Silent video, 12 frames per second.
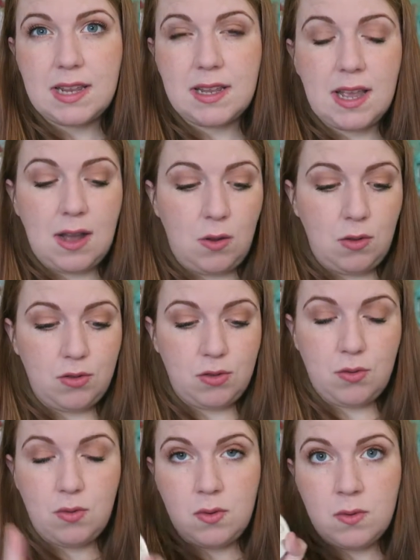And
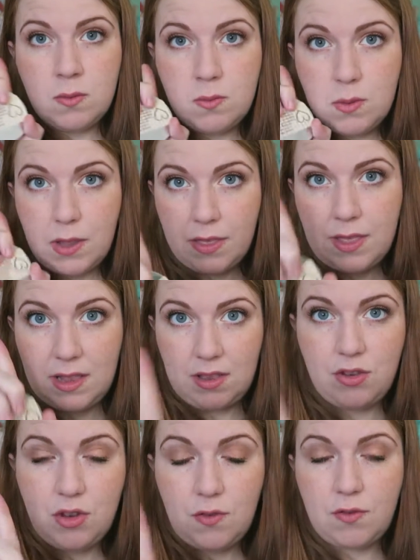also, one thing that
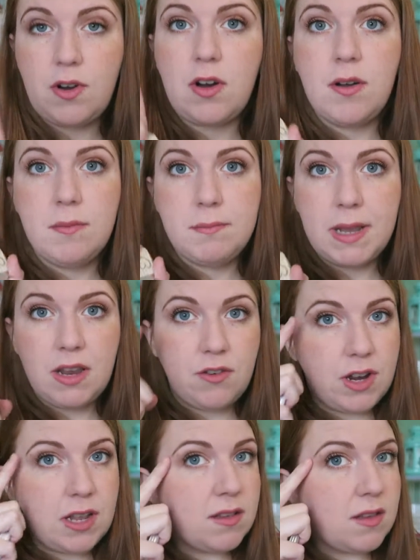it's good for,
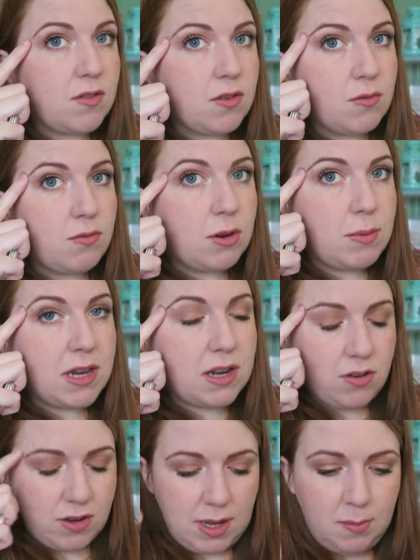migraines, if you rub it
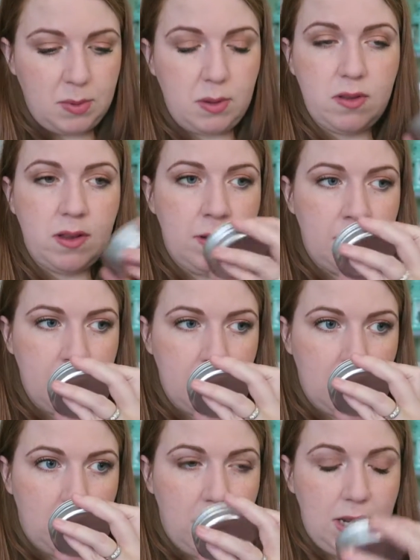at your temples,
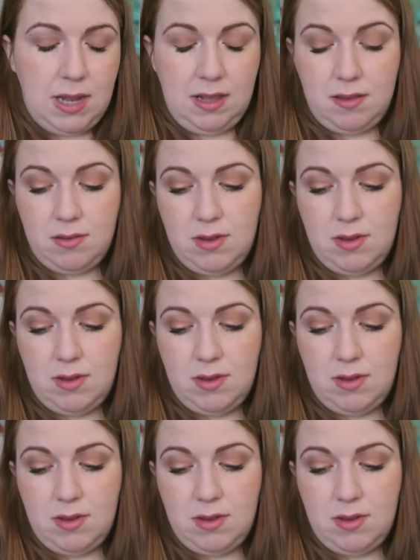really nice.